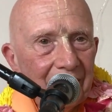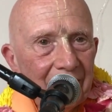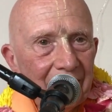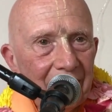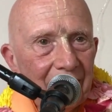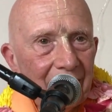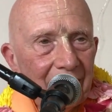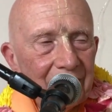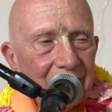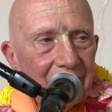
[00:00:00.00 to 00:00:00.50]

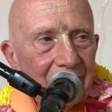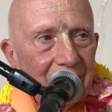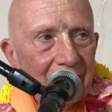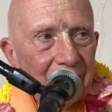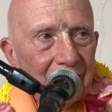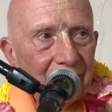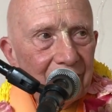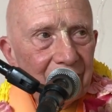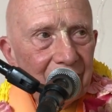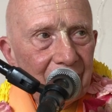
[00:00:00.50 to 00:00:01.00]
He doesn't
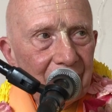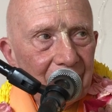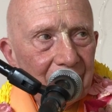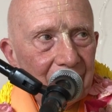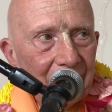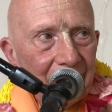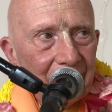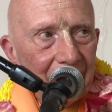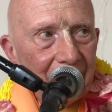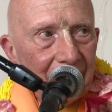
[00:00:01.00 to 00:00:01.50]
interfere
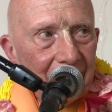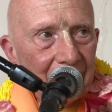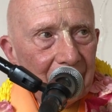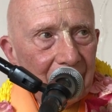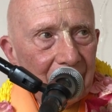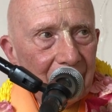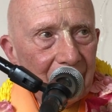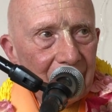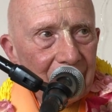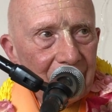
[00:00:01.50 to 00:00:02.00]
with that
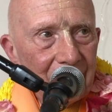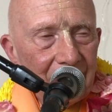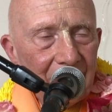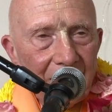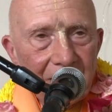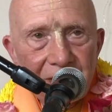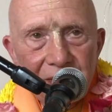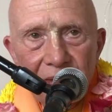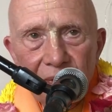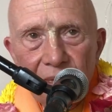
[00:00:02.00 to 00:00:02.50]
because he,
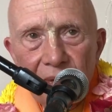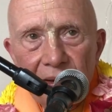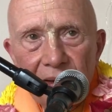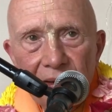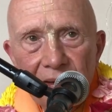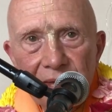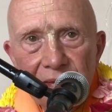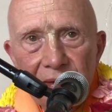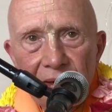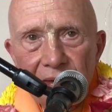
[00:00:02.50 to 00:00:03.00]
that's the way
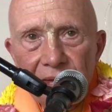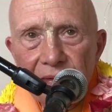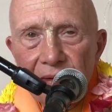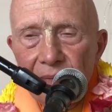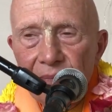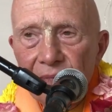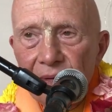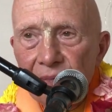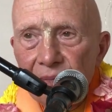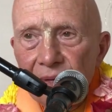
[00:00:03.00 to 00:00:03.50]
he sets
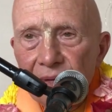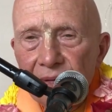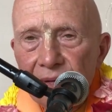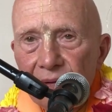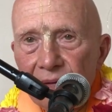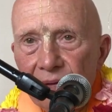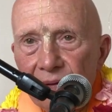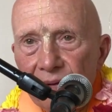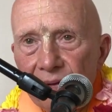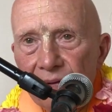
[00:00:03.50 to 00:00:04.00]
up the
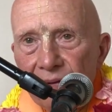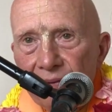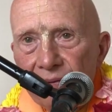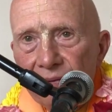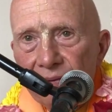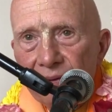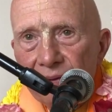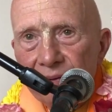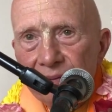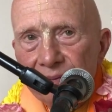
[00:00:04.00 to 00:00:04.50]
material energy.
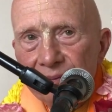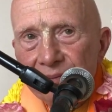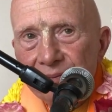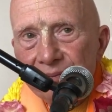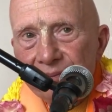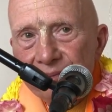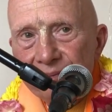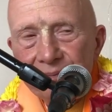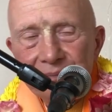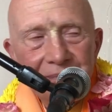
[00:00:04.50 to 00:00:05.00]

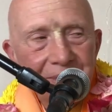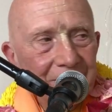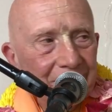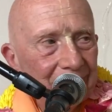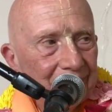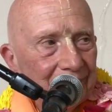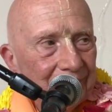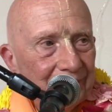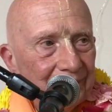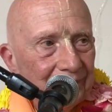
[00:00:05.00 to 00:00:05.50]

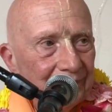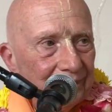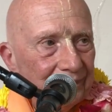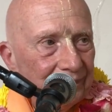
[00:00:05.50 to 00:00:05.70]
Mm-hmm.